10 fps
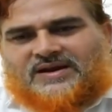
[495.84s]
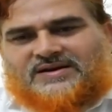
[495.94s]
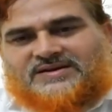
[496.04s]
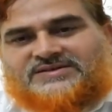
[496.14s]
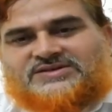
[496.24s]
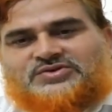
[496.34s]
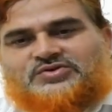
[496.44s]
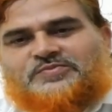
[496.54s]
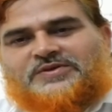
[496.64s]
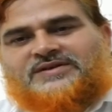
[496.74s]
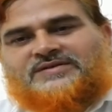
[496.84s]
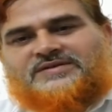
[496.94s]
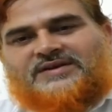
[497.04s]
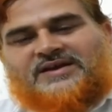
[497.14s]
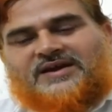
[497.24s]
and teachers should be
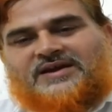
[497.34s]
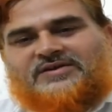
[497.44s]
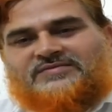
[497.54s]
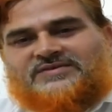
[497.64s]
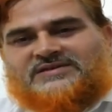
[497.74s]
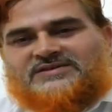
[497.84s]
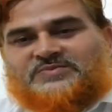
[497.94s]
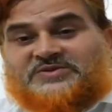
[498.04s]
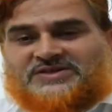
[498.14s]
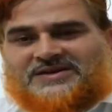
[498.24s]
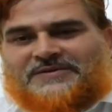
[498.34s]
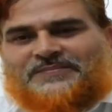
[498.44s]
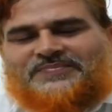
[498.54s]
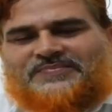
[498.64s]
take care of this especially,